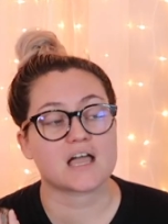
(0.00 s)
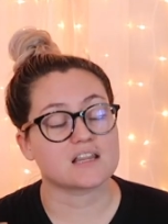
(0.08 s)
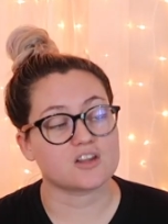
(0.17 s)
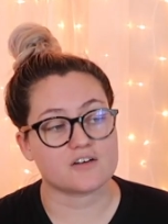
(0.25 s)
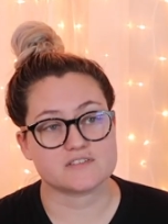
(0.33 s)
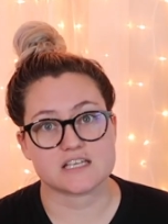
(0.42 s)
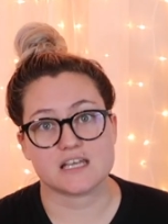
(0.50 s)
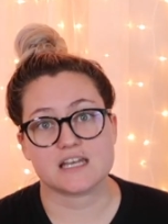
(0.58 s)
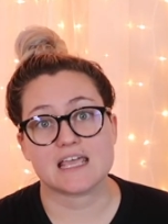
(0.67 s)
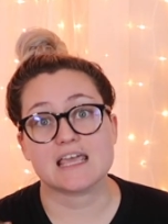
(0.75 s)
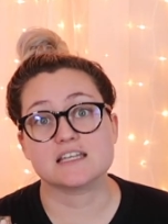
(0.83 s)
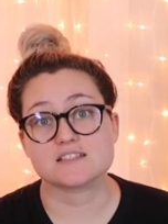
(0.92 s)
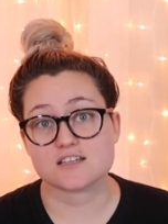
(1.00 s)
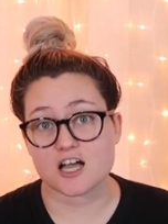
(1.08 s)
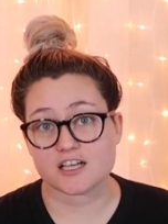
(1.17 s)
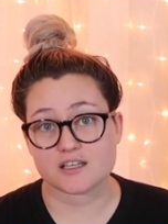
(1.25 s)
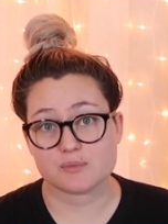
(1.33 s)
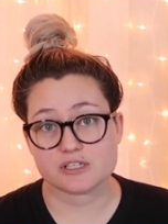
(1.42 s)
I loved it. It is
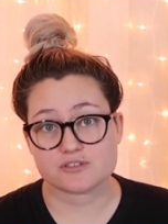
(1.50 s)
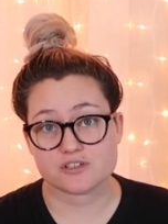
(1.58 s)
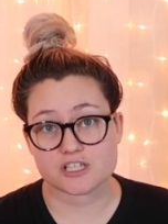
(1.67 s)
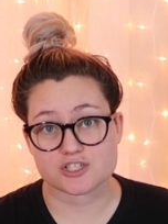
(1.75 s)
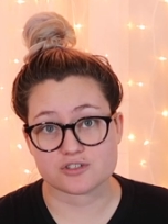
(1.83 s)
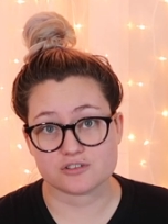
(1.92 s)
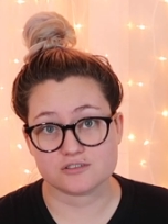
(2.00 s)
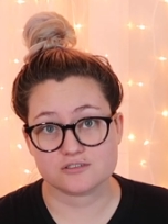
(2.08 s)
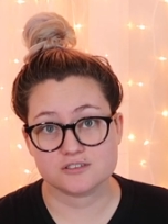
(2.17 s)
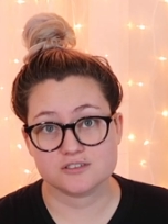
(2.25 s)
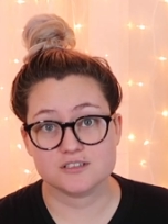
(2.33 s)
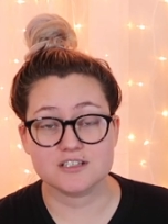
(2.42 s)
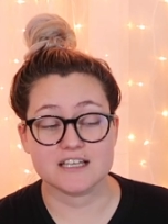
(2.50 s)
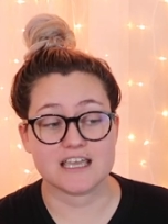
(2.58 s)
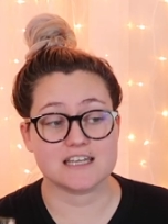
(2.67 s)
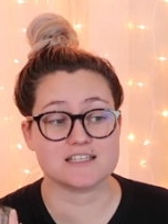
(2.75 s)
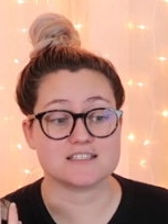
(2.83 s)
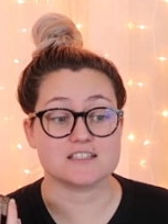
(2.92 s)
not going to be traditional.
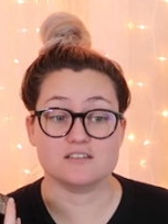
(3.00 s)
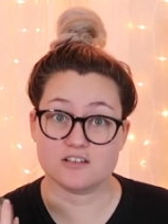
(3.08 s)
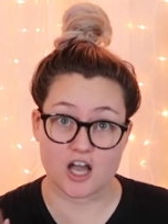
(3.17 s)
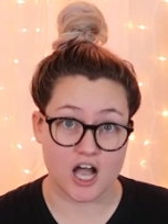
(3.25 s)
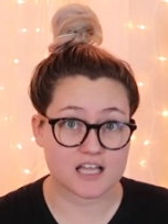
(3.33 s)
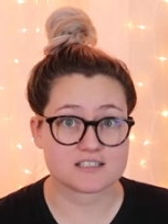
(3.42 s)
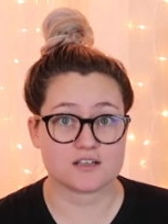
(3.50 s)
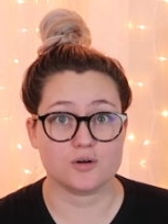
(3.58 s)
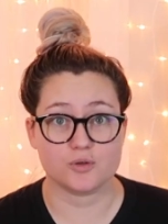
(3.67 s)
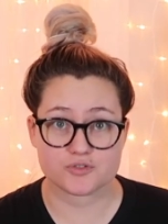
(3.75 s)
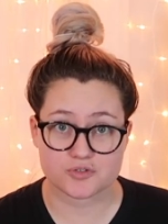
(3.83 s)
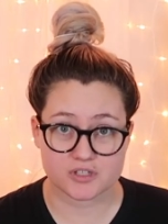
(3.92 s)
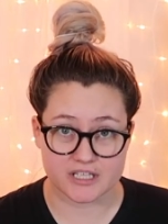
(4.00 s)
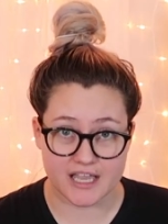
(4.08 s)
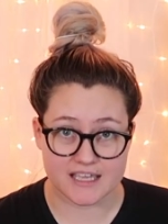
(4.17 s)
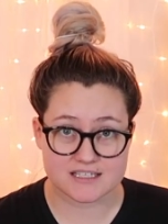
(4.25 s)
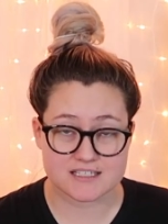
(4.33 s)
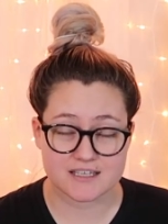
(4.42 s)
It is not ultra
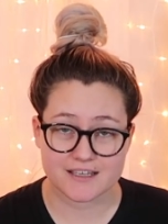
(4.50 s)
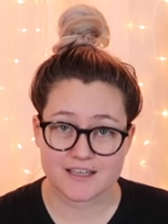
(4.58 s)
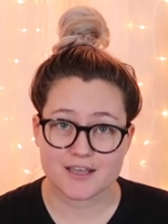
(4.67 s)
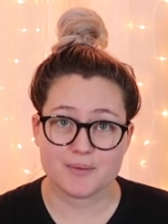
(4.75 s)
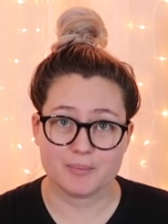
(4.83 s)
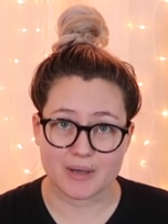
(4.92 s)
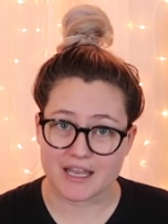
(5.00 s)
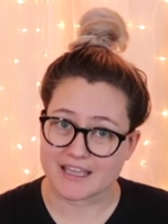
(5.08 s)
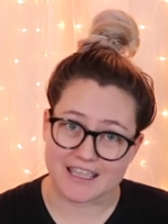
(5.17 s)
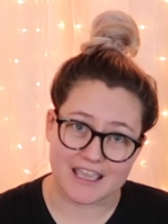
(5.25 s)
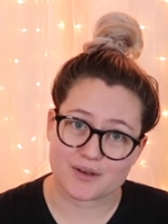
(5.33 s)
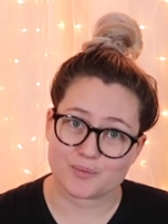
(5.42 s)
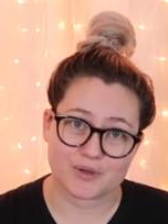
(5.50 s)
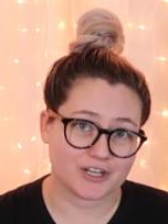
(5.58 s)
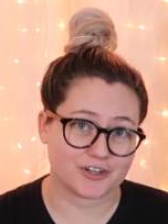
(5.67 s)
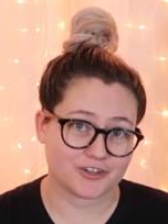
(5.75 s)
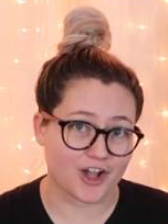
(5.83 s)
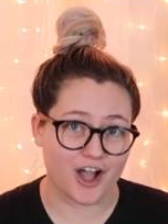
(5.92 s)
light, but again,
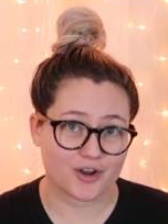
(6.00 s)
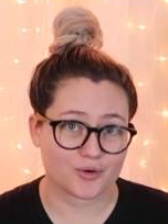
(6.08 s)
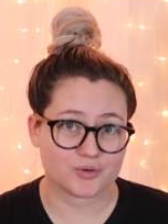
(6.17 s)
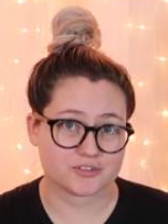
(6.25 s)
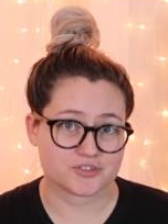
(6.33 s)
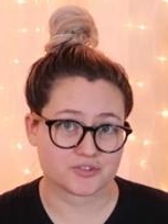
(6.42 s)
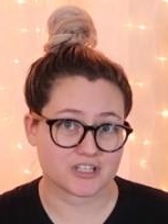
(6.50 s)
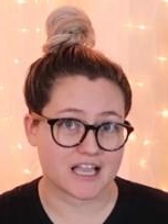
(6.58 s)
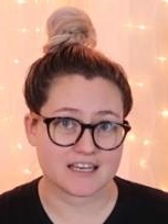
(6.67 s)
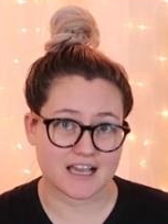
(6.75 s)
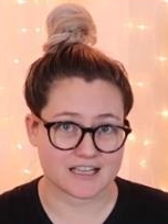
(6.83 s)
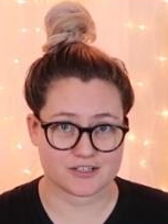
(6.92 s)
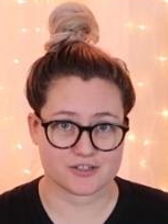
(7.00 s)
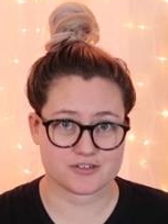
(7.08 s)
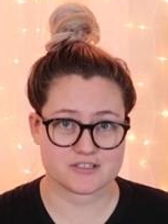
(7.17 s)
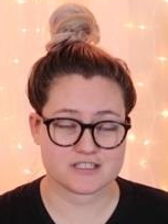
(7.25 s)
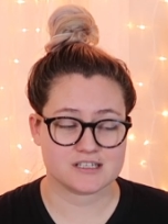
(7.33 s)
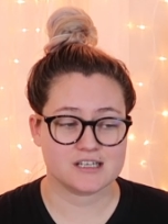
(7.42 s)
we're not ultra light
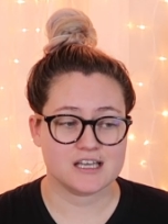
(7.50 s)
hikers.